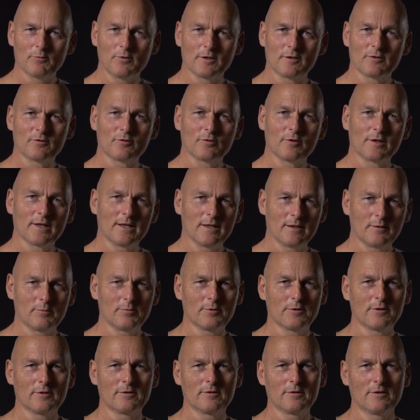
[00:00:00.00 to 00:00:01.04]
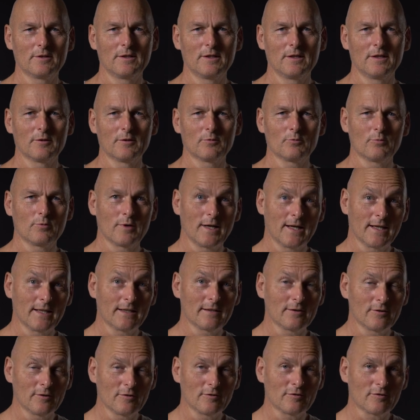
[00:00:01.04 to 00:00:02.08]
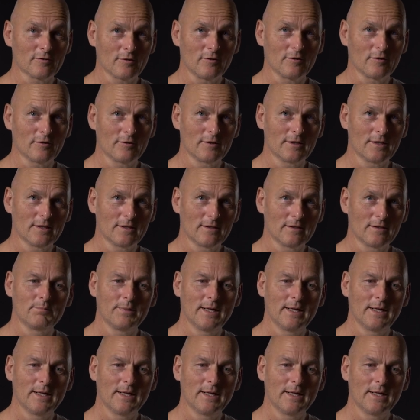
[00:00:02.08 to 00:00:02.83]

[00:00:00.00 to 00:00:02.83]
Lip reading: one to help her write her story.